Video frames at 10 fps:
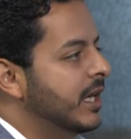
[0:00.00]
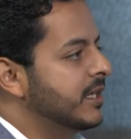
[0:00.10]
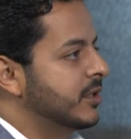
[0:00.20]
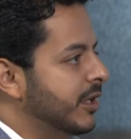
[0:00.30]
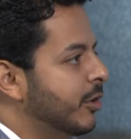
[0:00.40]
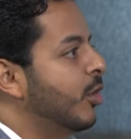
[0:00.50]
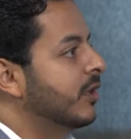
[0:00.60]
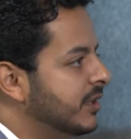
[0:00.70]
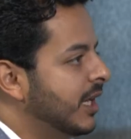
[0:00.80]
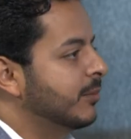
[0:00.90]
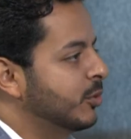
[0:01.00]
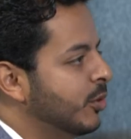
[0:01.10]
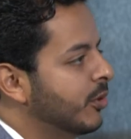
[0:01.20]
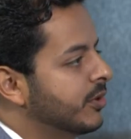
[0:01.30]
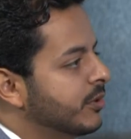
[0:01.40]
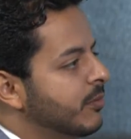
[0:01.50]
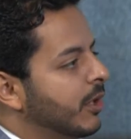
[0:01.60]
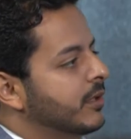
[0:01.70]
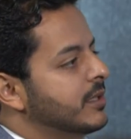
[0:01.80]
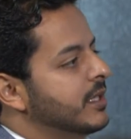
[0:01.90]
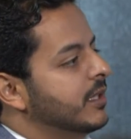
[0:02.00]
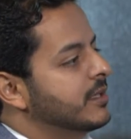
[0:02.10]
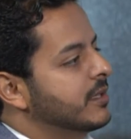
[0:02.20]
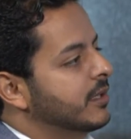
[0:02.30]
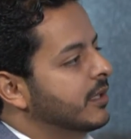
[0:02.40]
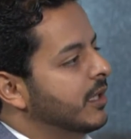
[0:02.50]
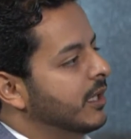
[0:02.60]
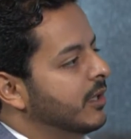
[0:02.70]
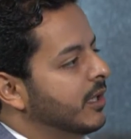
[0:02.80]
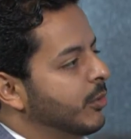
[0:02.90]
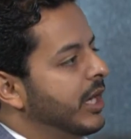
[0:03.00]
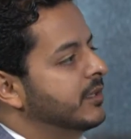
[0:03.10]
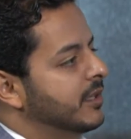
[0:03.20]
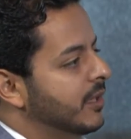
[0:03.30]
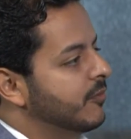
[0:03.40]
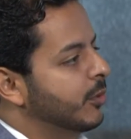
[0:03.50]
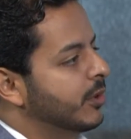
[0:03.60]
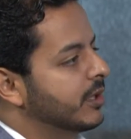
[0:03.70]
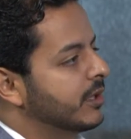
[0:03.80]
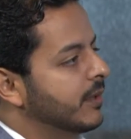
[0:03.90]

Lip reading: is there a wrong time to go to democracy, and is there a right time for it?